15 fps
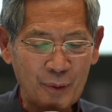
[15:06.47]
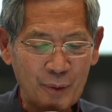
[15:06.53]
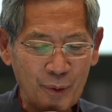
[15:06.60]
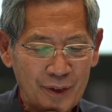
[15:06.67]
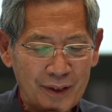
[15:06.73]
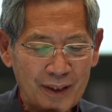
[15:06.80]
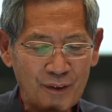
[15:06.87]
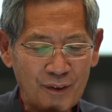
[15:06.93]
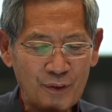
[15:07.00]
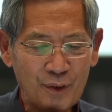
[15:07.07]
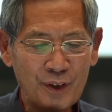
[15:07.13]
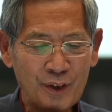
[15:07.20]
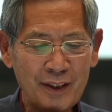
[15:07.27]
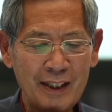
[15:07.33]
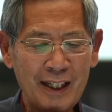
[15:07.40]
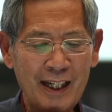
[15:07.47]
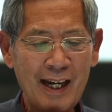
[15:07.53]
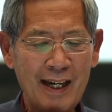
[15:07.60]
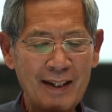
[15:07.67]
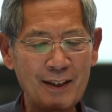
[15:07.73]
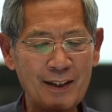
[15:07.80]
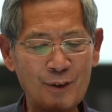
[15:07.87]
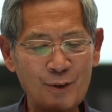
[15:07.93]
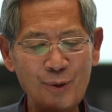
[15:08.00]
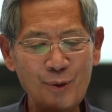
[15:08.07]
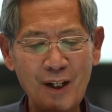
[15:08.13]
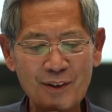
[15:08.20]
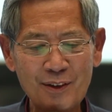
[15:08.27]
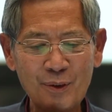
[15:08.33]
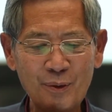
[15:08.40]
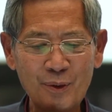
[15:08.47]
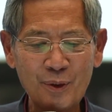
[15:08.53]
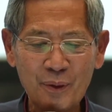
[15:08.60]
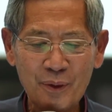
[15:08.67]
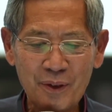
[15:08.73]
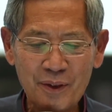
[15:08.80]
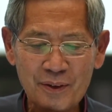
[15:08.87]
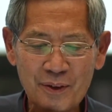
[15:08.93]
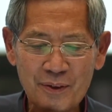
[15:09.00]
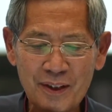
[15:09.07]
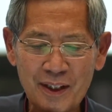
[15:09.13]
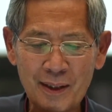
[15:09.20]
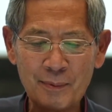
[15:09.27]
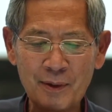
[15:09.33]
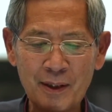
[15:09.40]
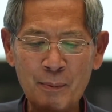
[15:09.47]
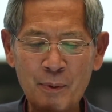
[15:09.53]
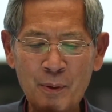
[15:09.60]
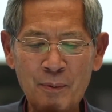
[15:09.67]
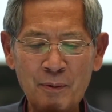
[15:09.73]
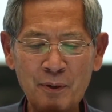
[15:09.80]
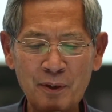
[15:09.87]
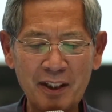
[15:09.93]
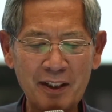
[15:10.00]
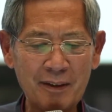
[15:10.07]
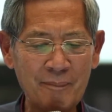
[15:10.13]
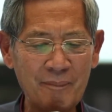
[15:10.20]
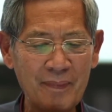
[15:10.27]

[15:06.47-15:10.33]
In addition, question to the present audience: